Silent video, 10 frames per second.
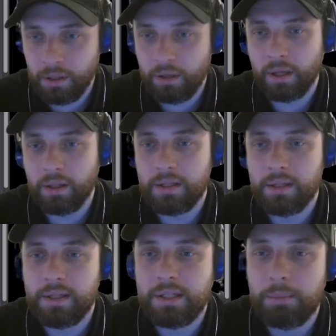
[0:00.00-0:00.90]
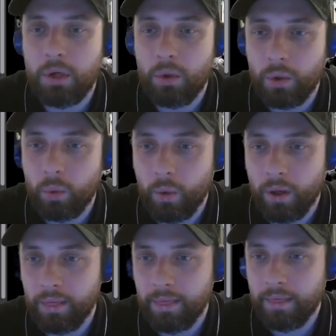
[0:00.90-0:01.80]
Okay, let's keep going
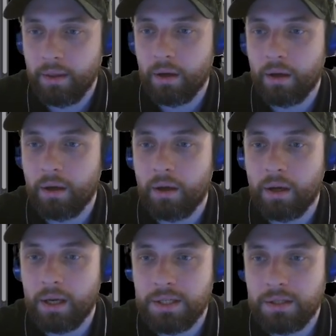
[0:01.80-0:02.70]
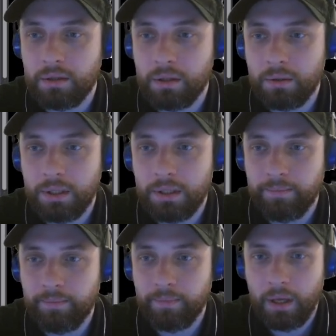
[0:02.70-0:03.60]
with assert loaded,
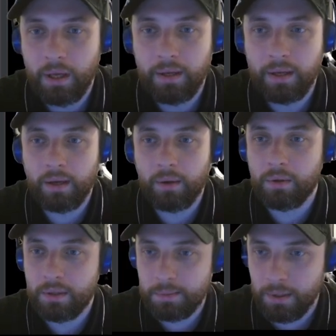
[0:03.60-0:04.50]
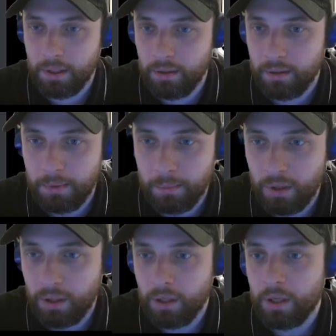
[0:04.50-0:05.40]
and then I will explain a little bit
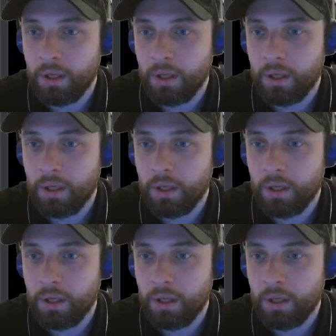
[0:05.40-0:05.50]
more.